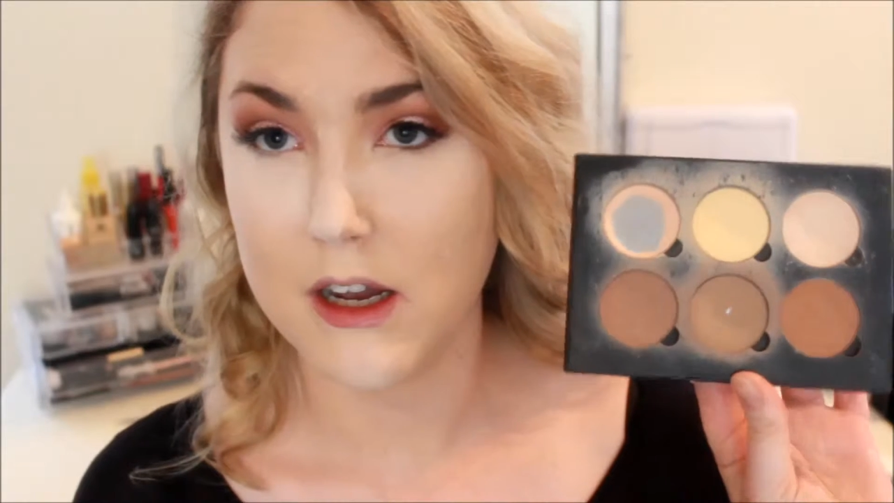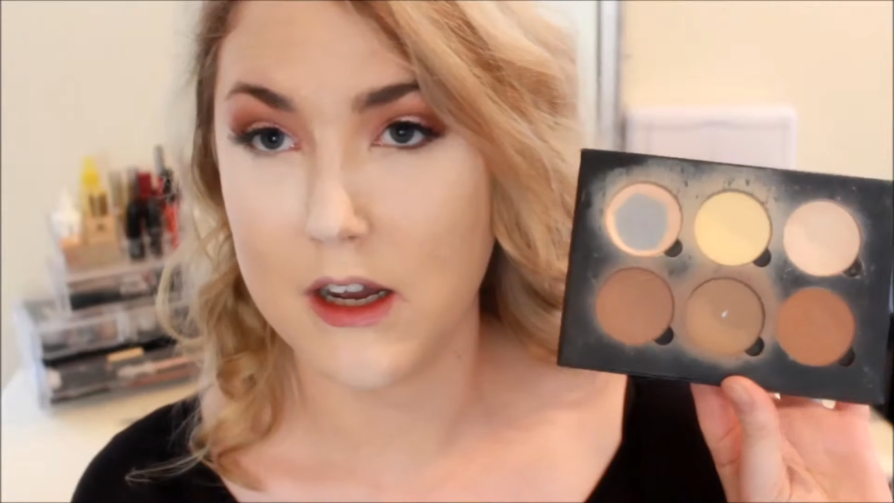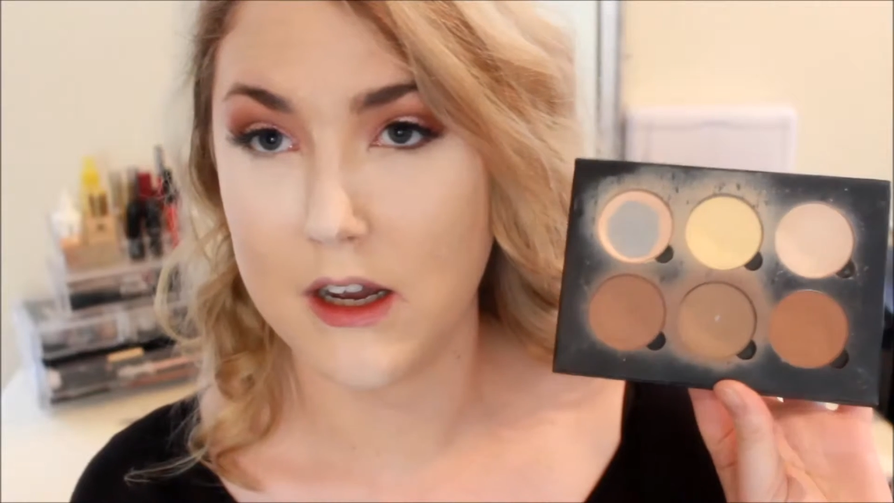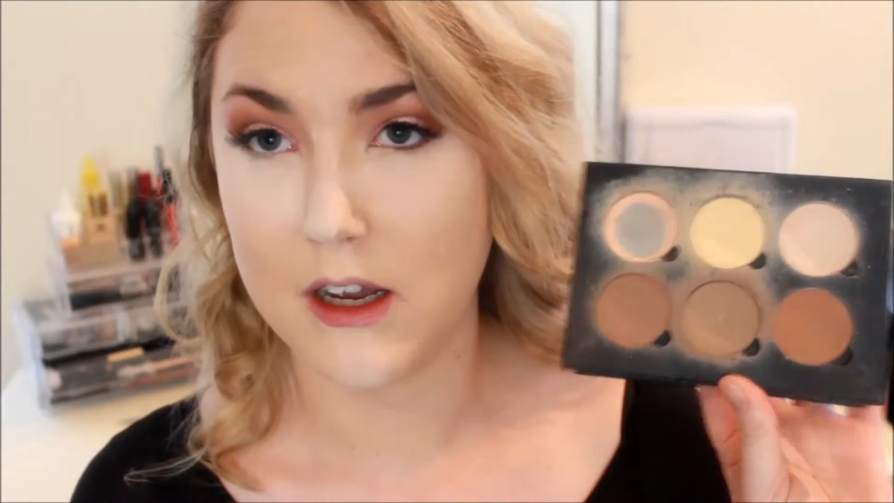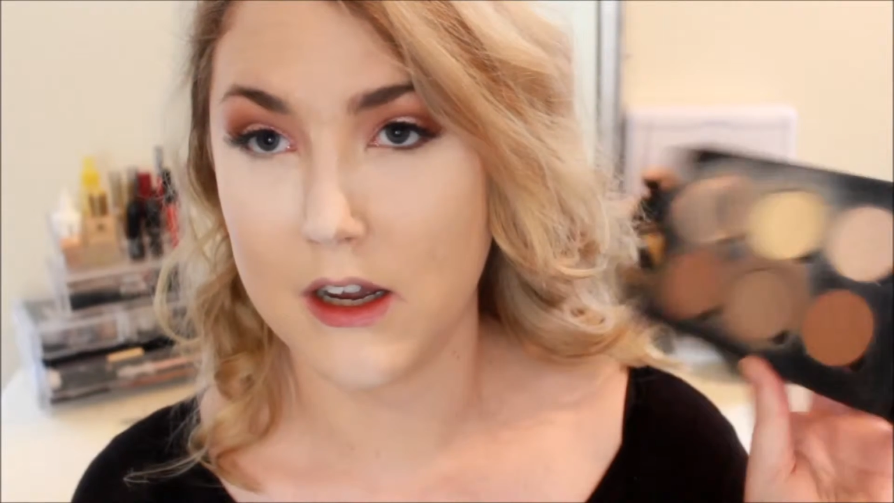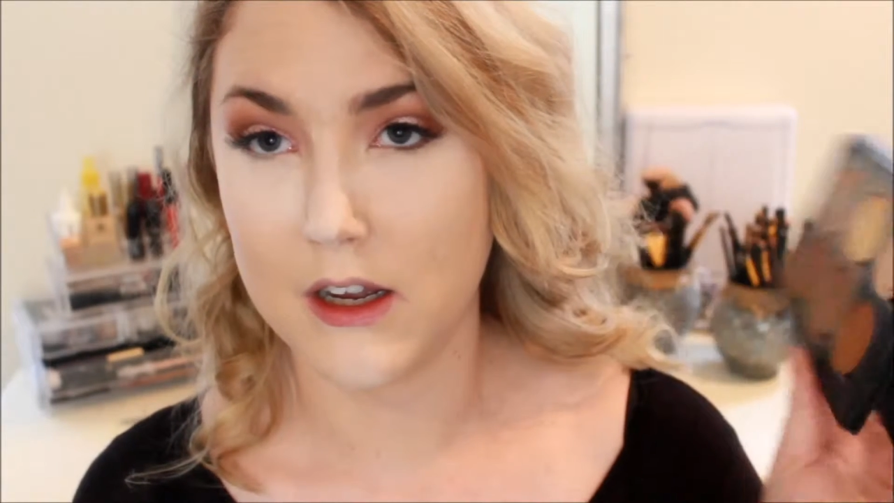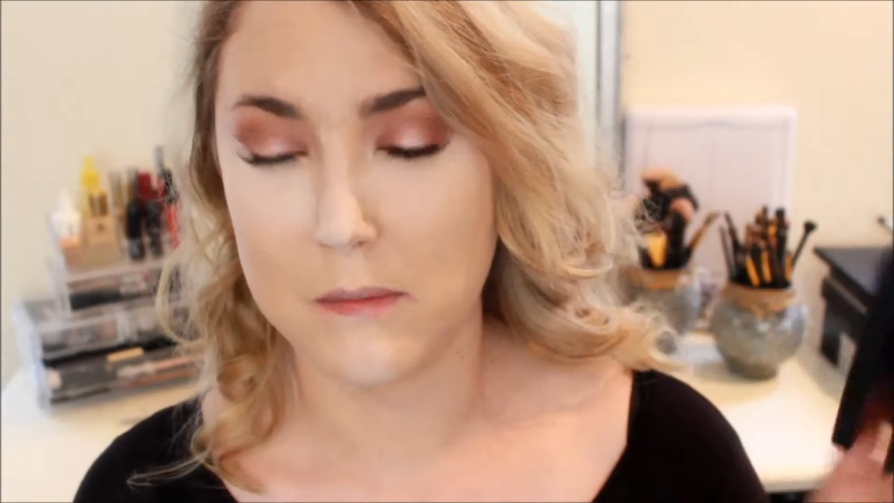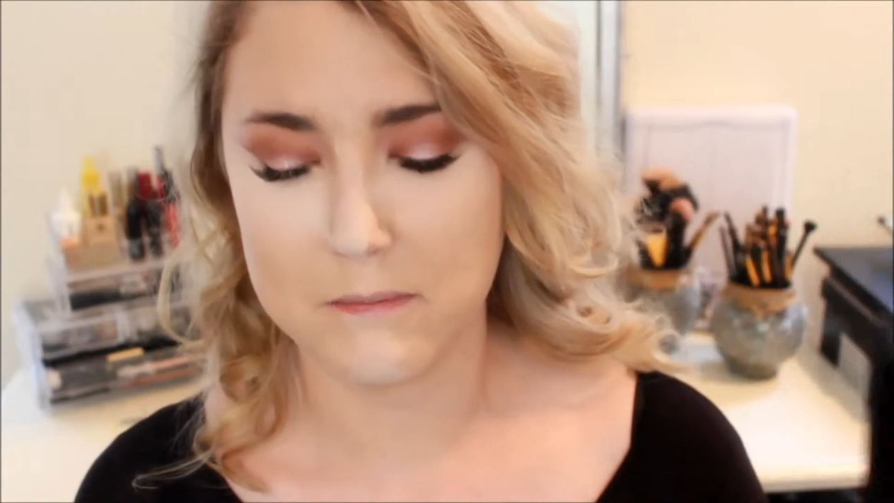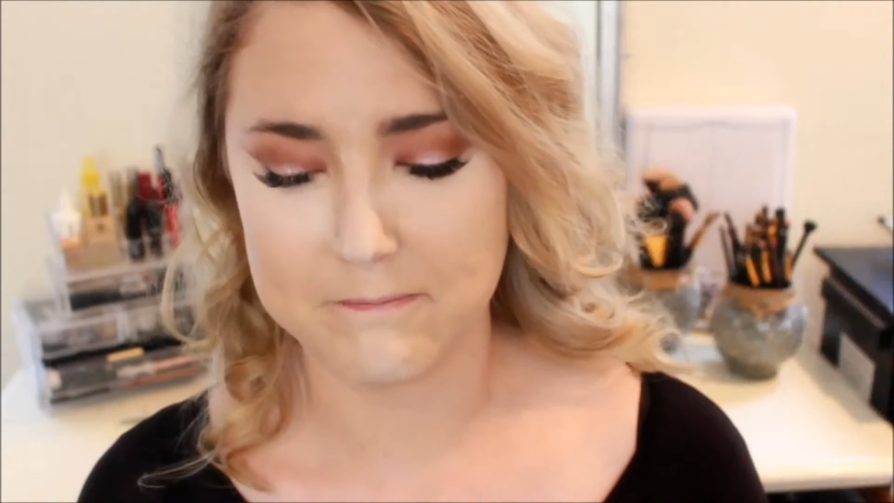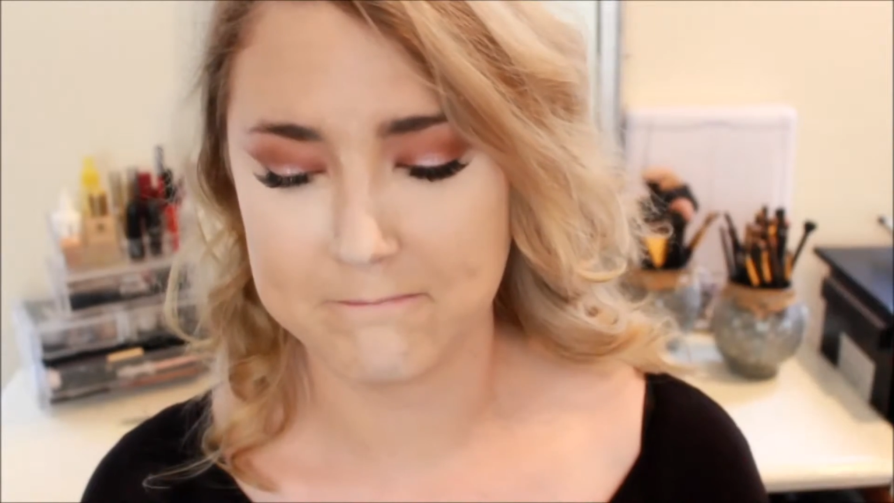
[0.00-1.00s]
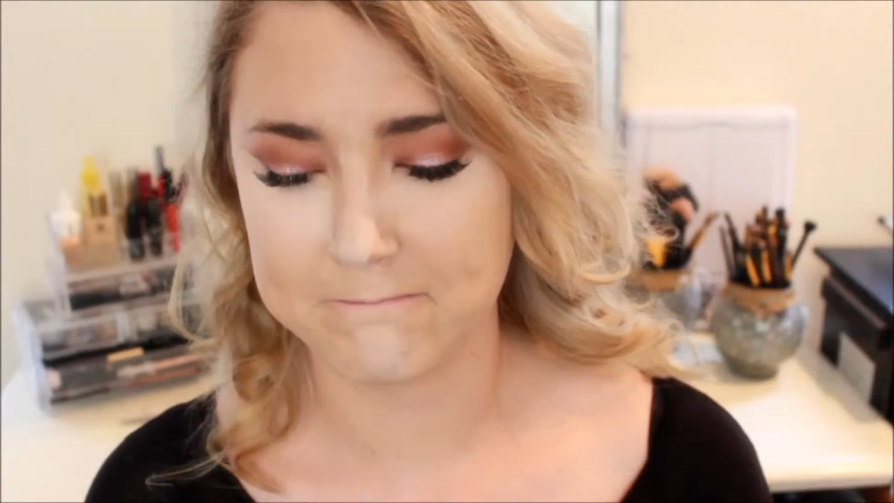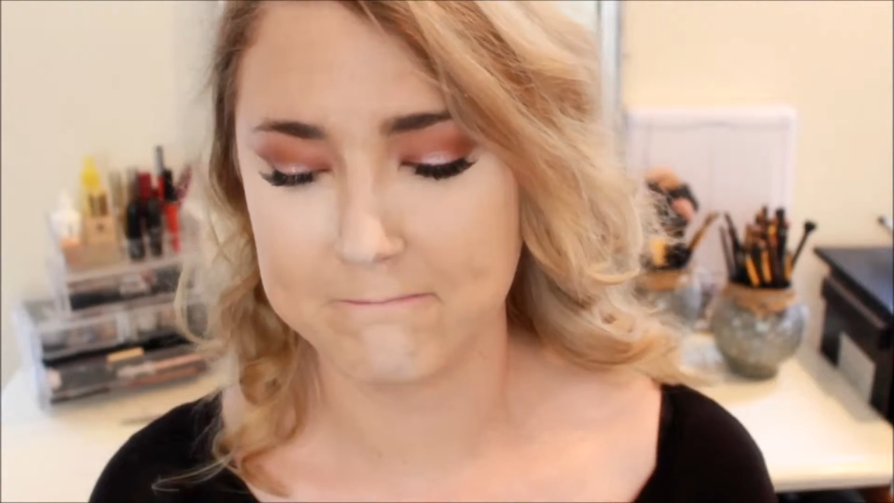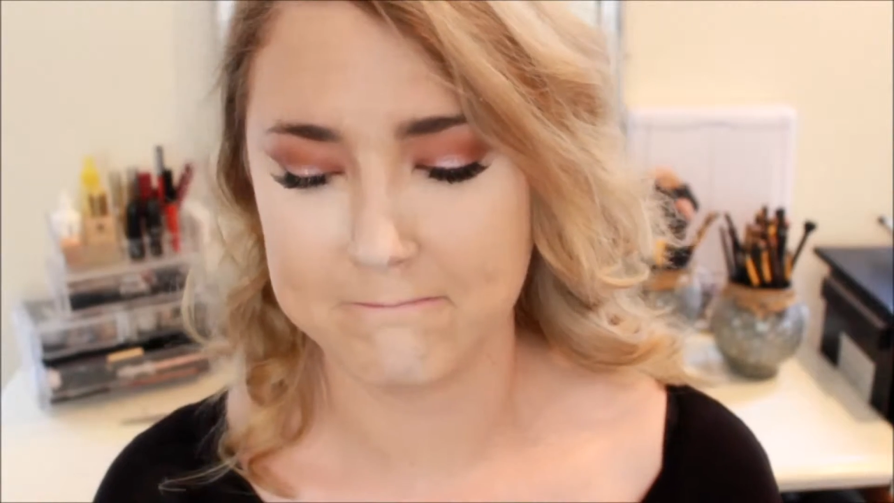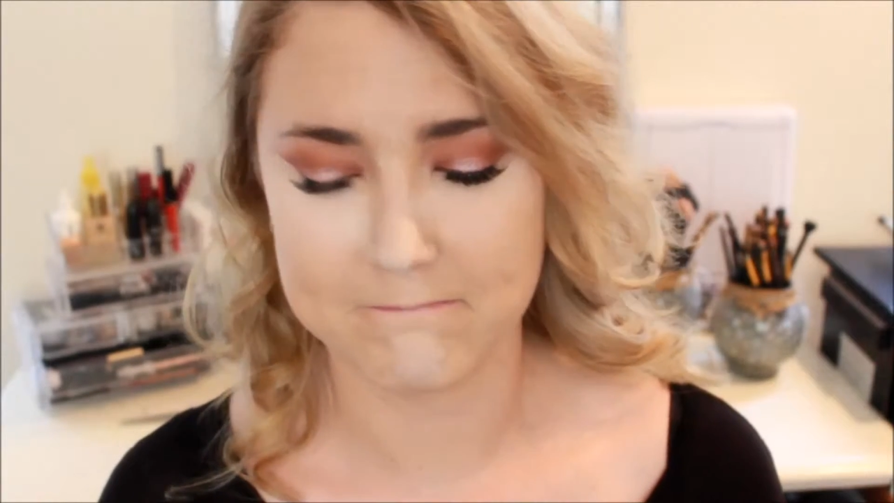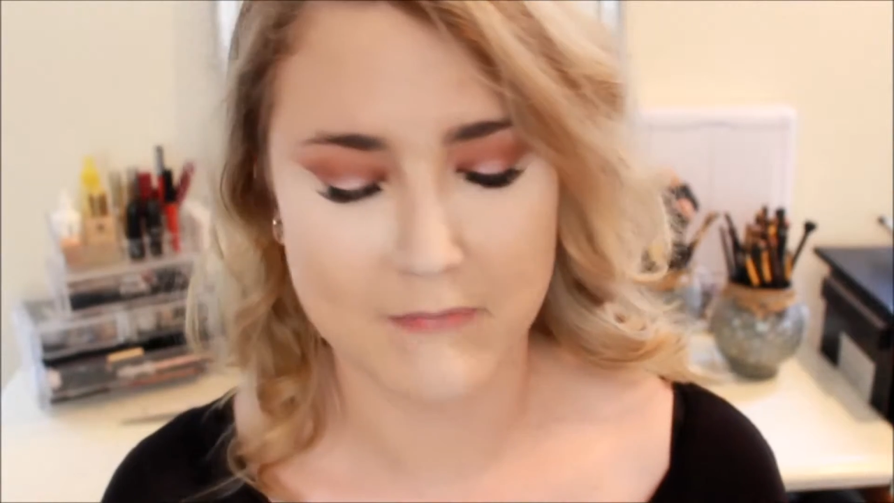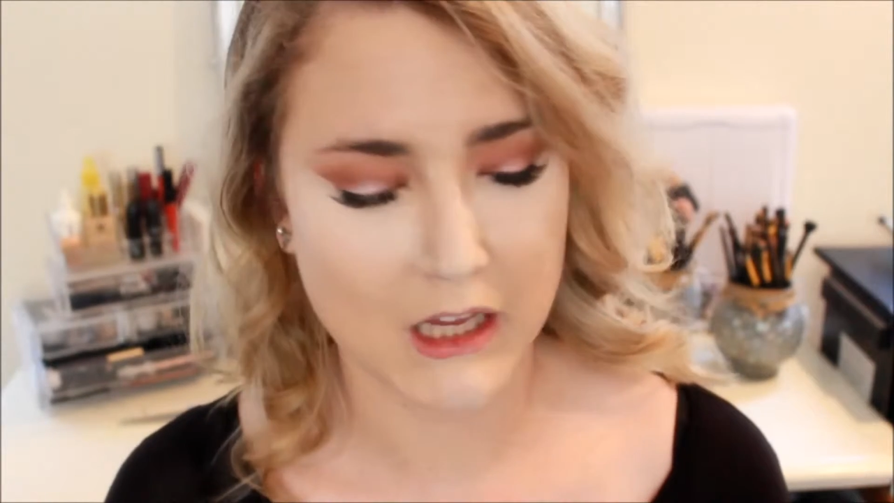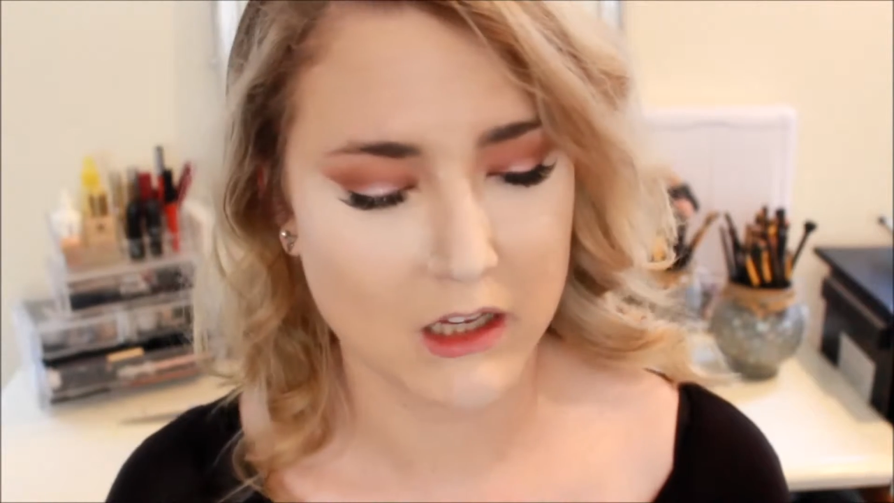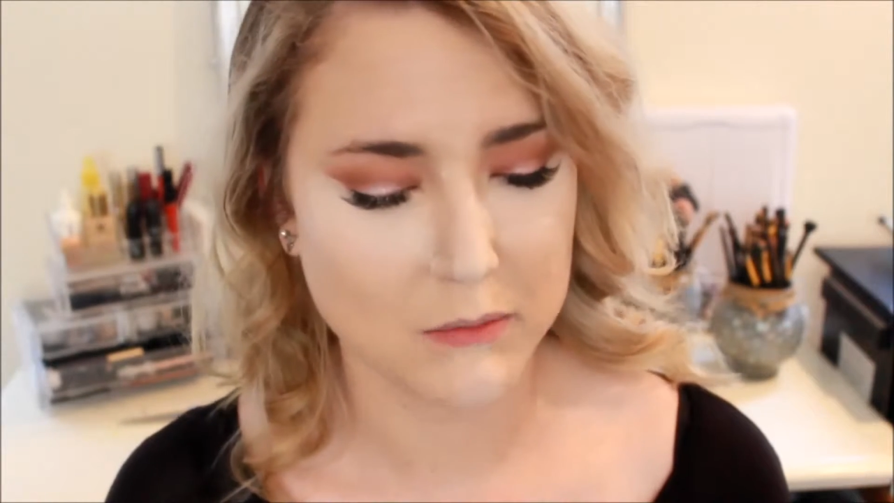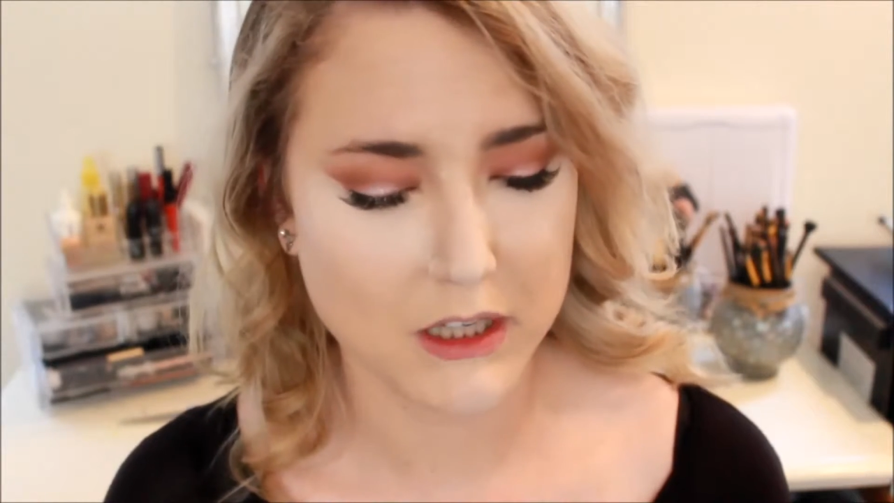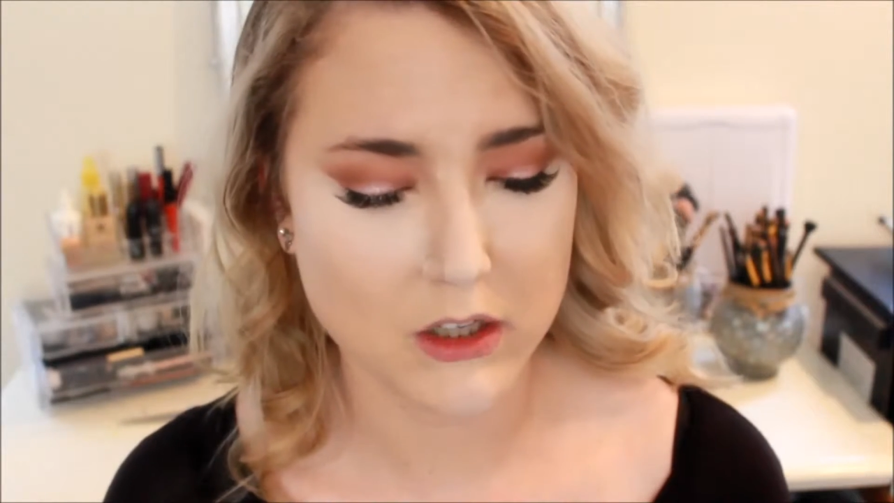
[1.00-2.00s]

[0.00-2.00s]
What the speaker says: put